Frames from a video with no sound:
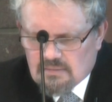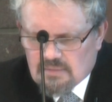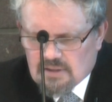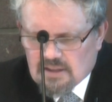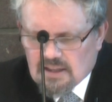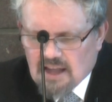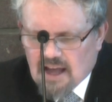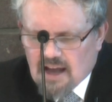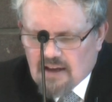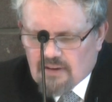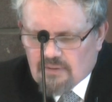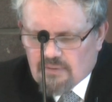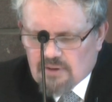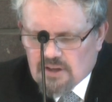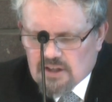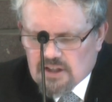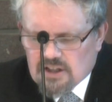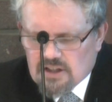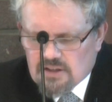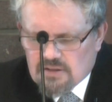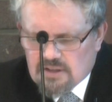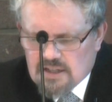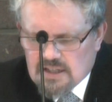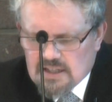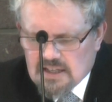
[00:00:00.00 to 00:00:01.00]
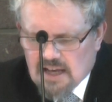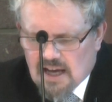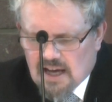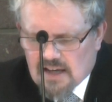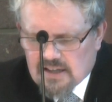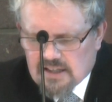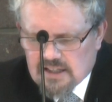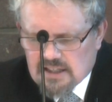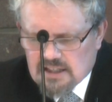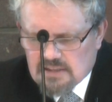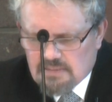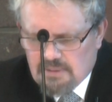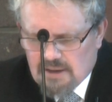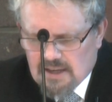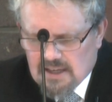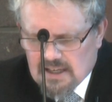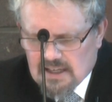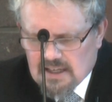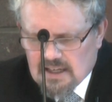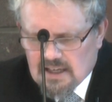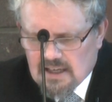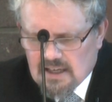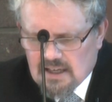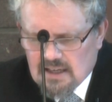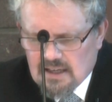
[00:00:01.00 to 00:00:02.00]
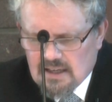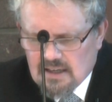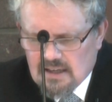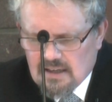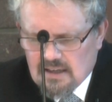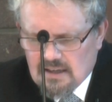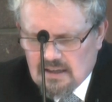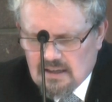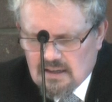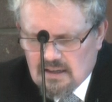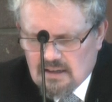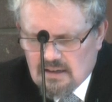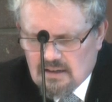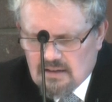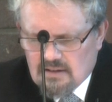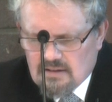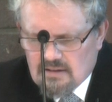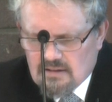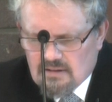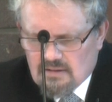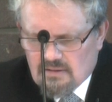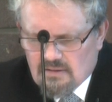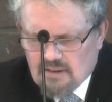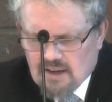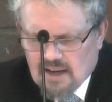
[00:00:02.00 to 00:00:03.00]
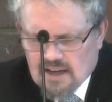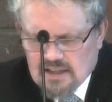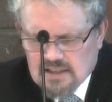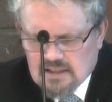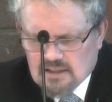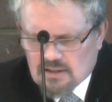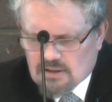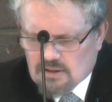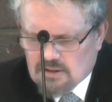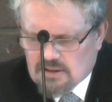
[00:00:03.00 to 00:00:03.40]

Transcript: But that which you desire to speak, we ask,